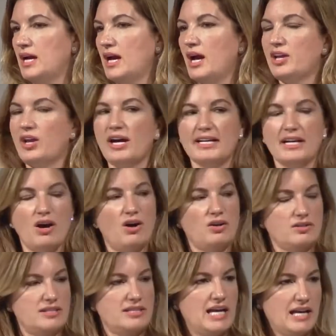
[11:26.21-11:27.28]
And I
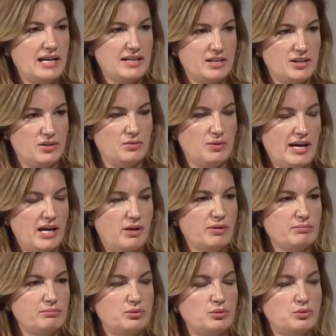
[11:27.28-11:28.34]
can't tell you how
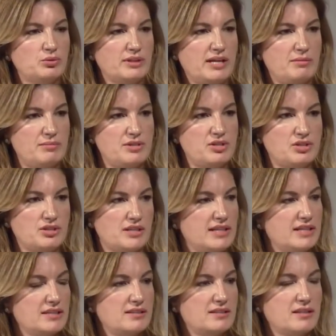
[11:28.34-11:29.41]
important ambition
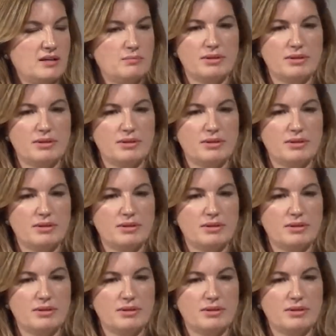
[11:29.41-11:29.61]
is,